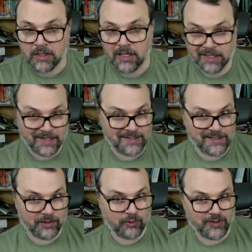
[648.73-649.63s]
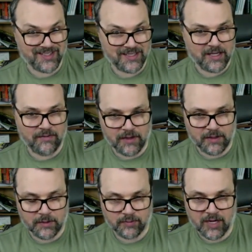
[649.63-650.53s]
and x0 is given in
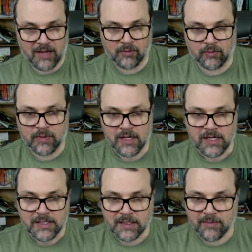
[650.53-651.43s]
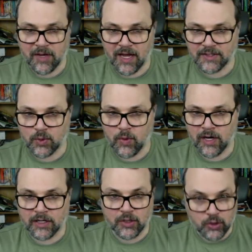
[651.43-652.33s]
the problem. Sigma hat
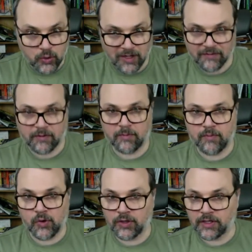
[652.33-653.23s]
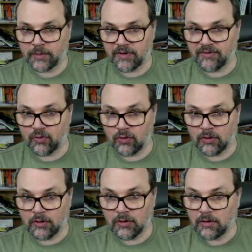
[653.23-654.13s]
squared, you have computed it before.